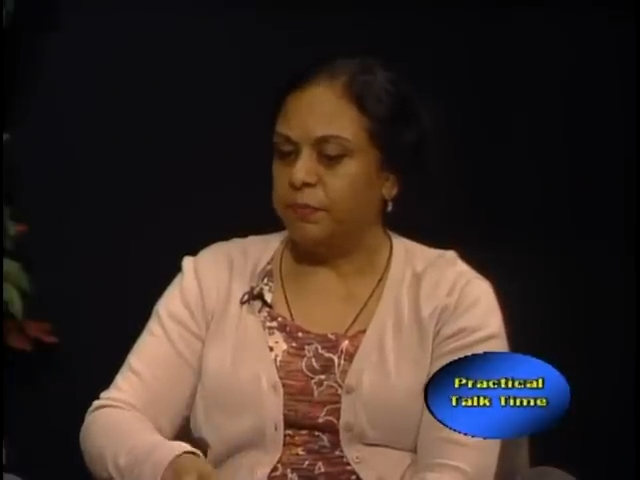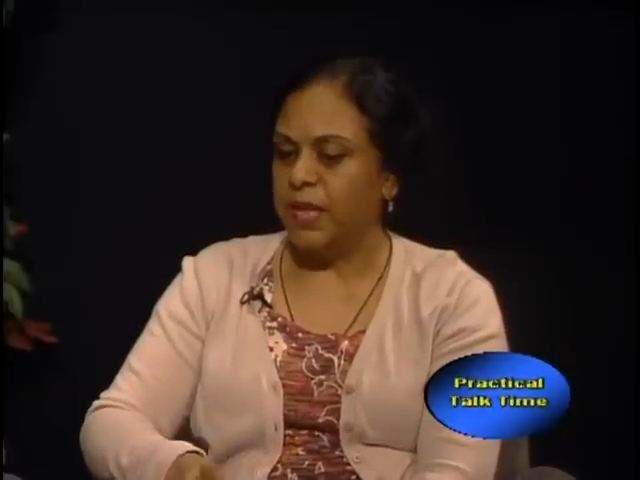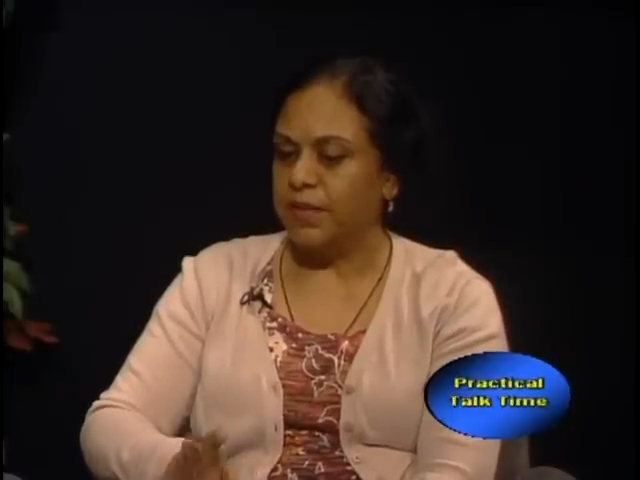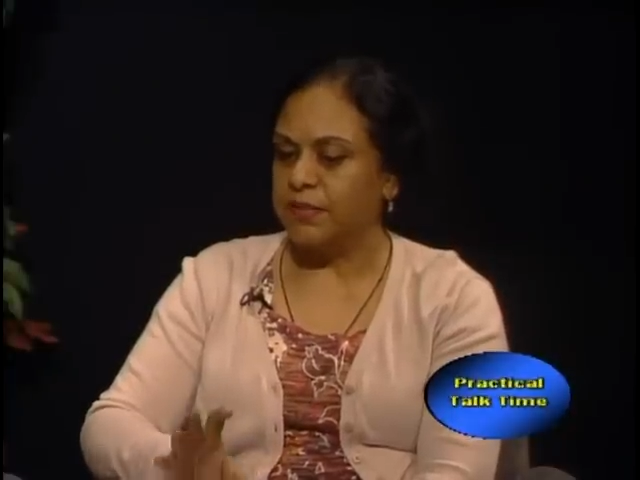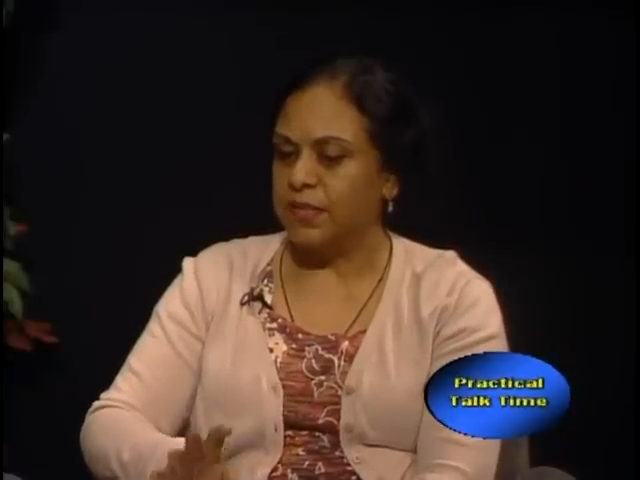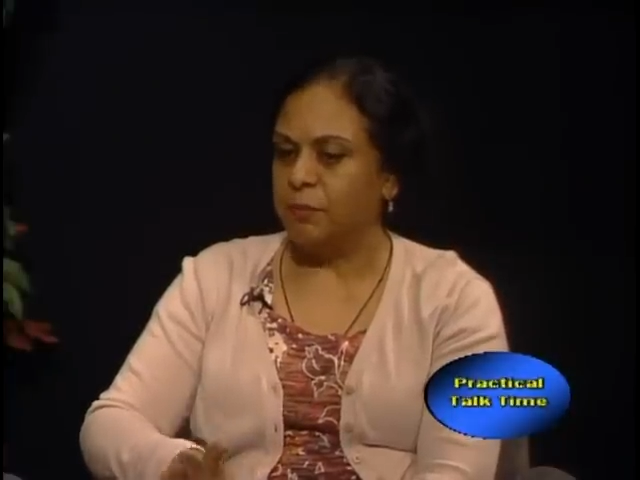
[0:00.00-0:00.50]

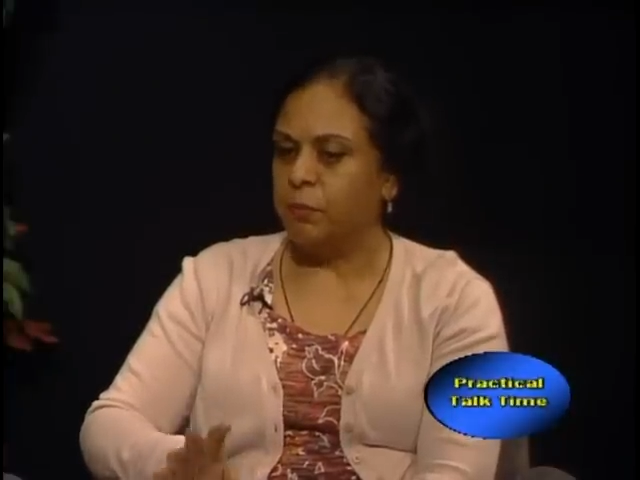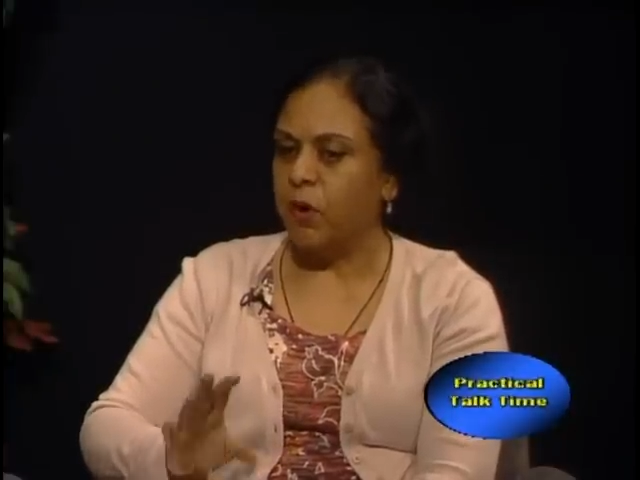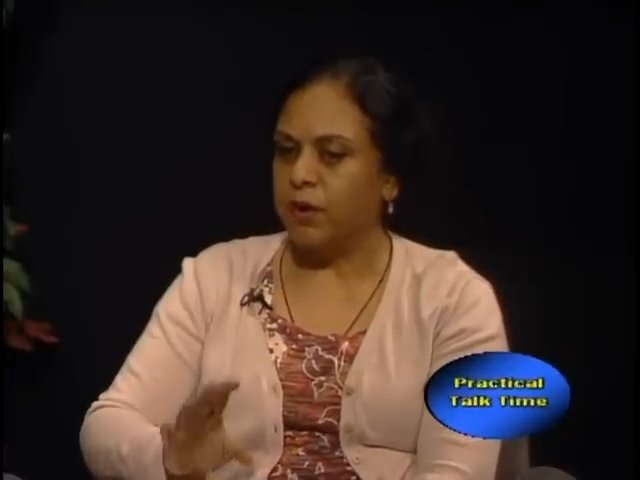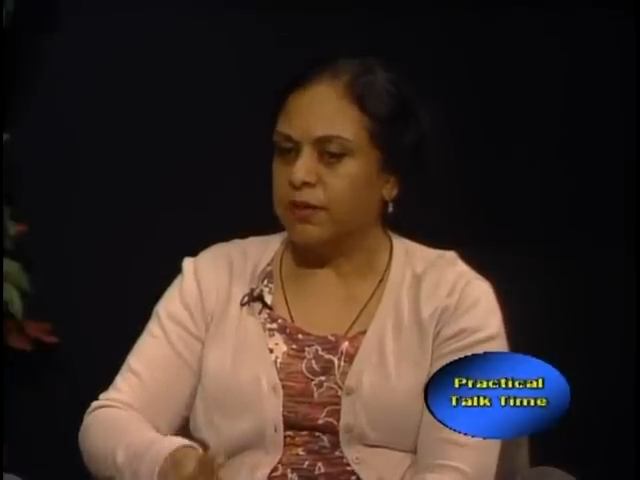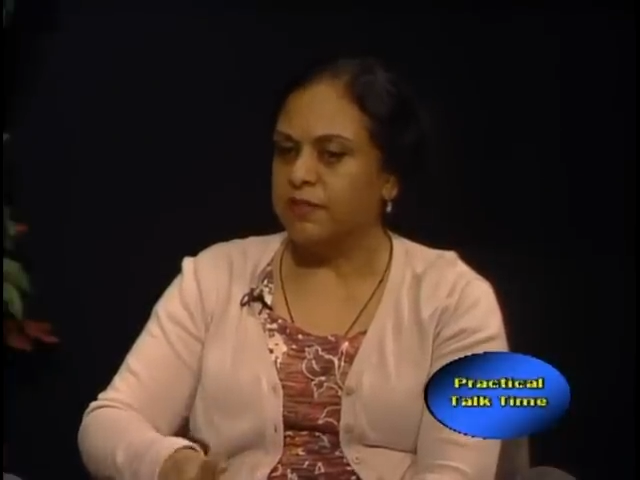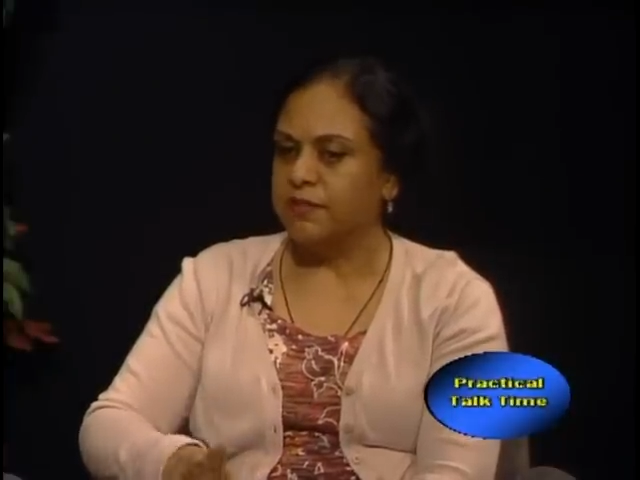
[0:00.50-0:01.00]
plastic
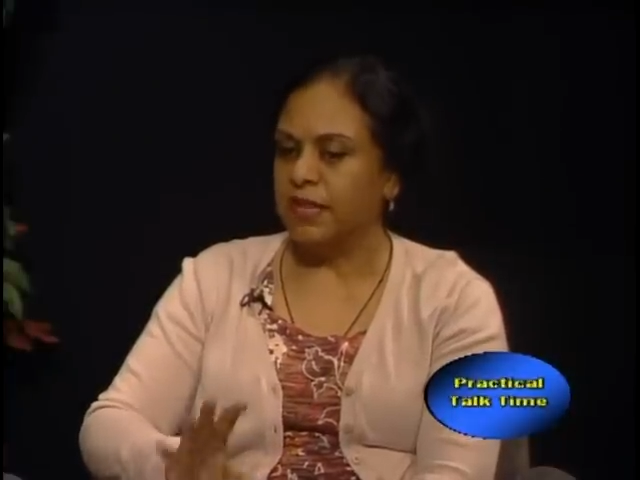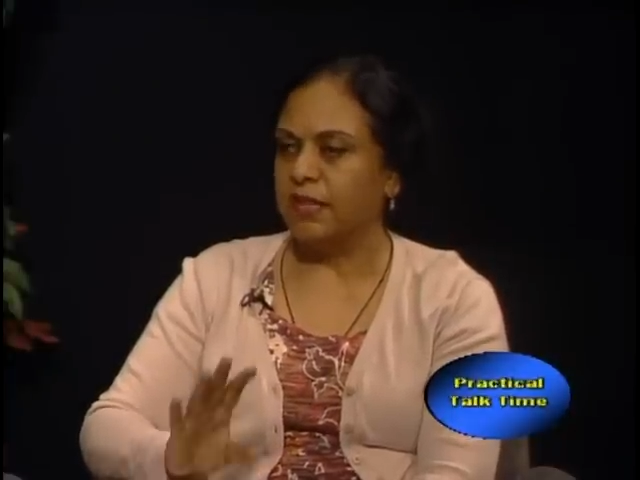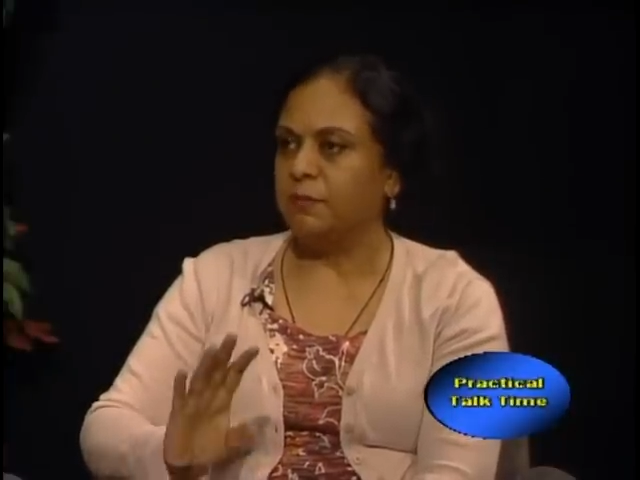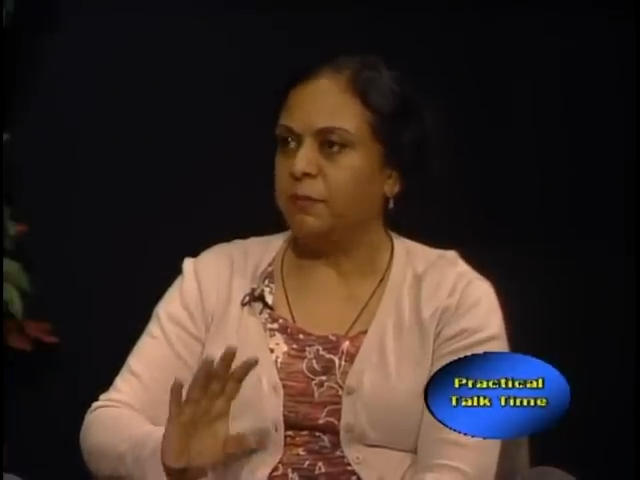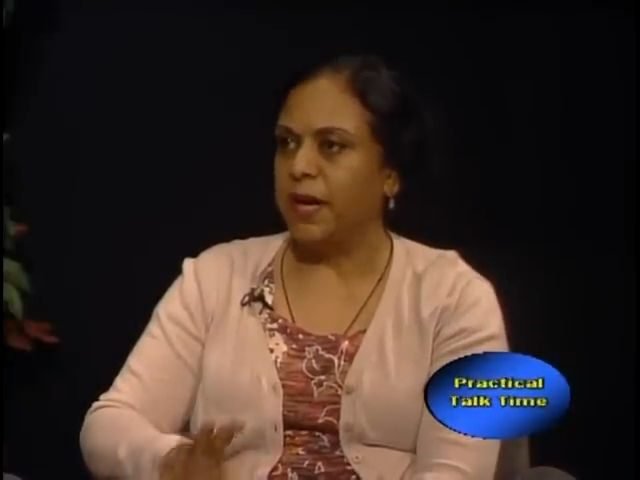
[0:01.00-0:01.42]
bottles that will